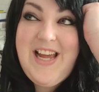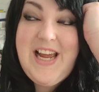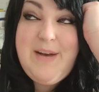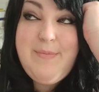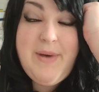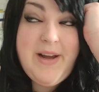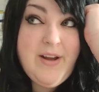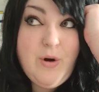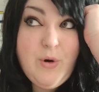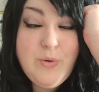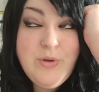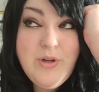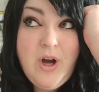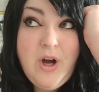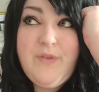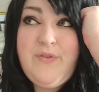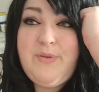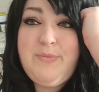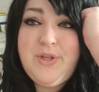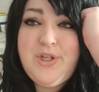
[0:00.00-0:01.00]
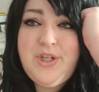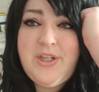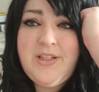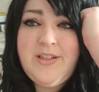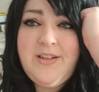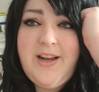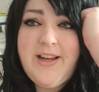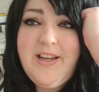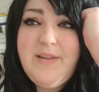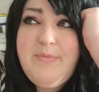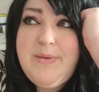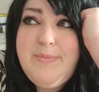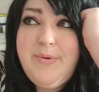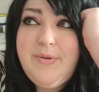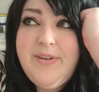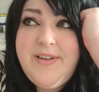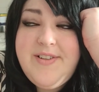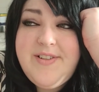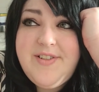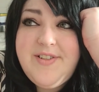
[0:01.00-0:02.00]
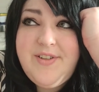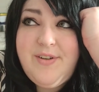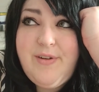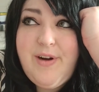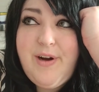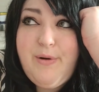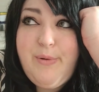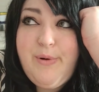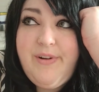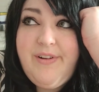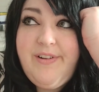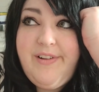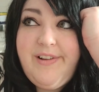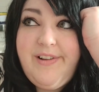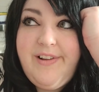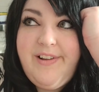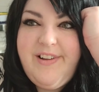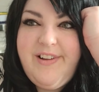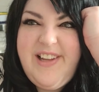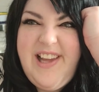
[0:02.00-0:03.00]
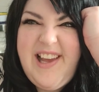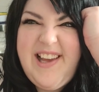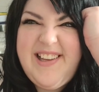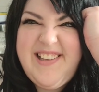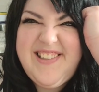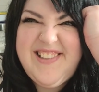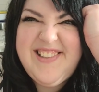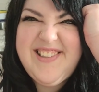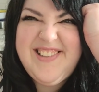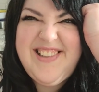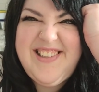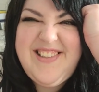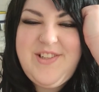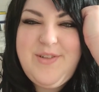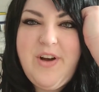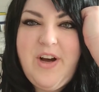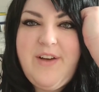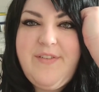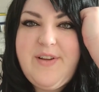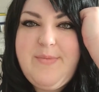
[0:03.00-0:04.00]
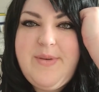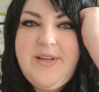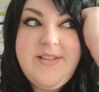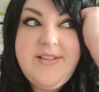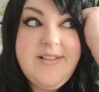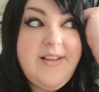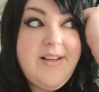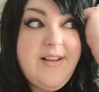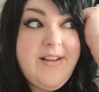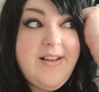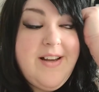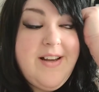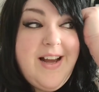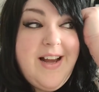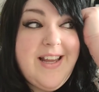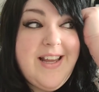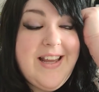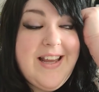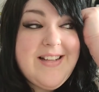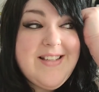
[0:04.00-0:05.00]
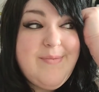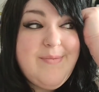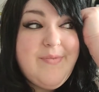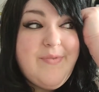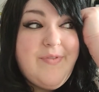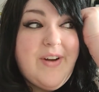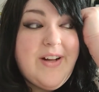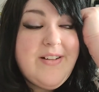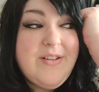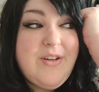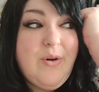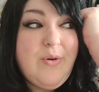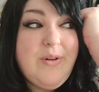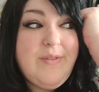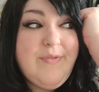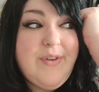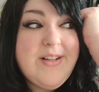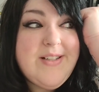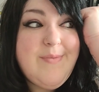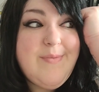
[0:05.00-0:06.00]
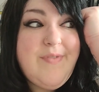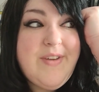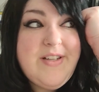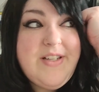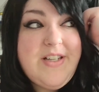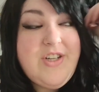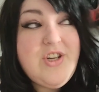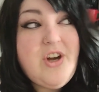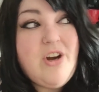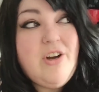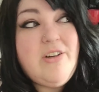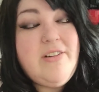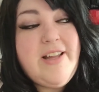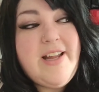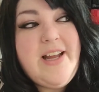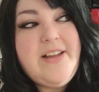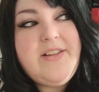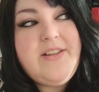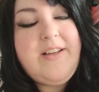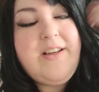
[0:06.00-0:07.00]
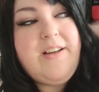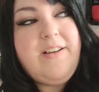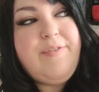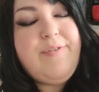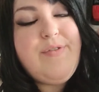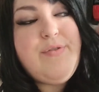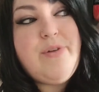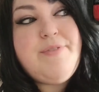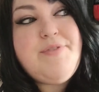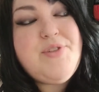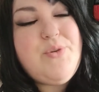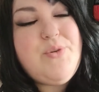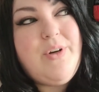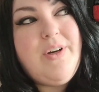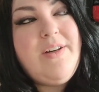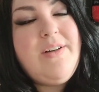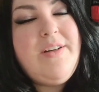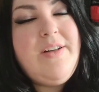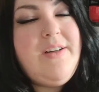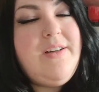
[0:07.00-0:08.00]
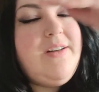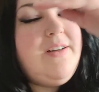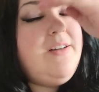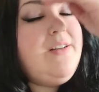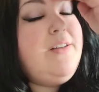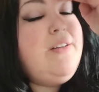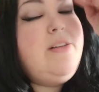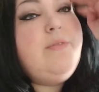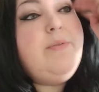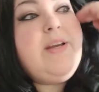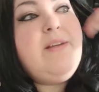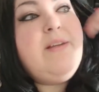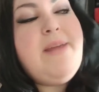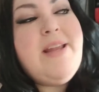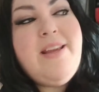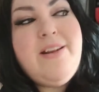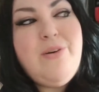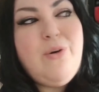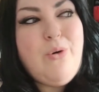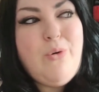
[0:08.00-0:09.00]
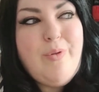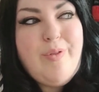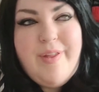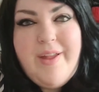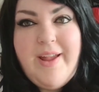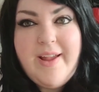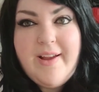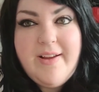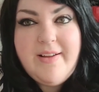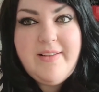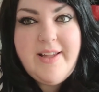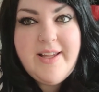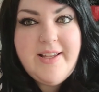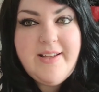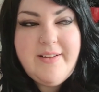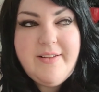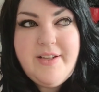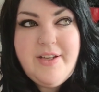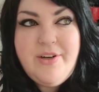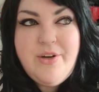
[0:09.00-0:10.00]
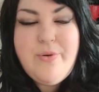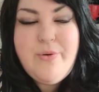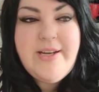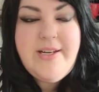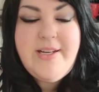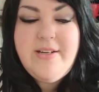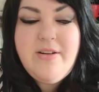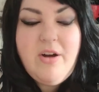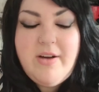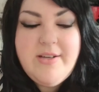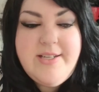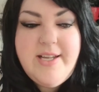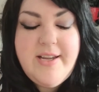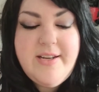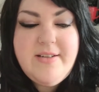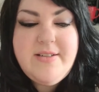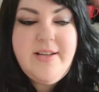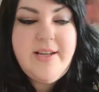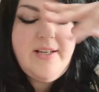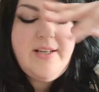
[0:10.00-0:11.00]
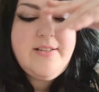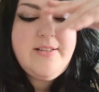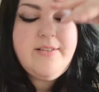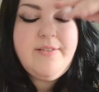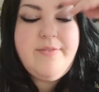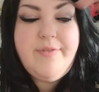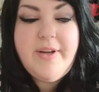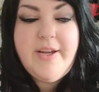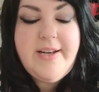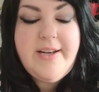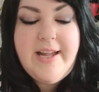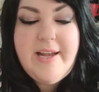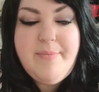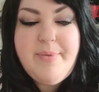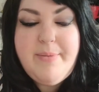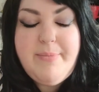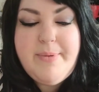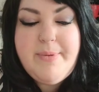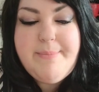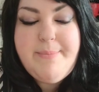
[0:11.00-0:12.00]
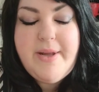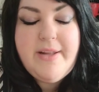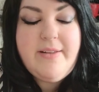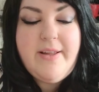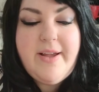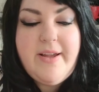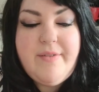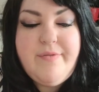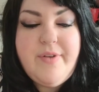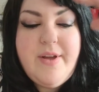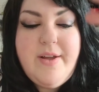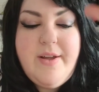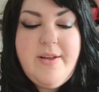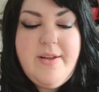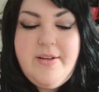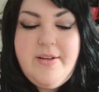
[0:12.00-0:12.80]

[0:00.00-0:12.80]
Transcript: In my own coffee machine, I can be Barista Soro. Yes, let's do coffee bees. I can get some, go and find some vintage art like at the thrift store. We can make it a whole thing. Like, you know, I need content. I need to fucking amp up my life.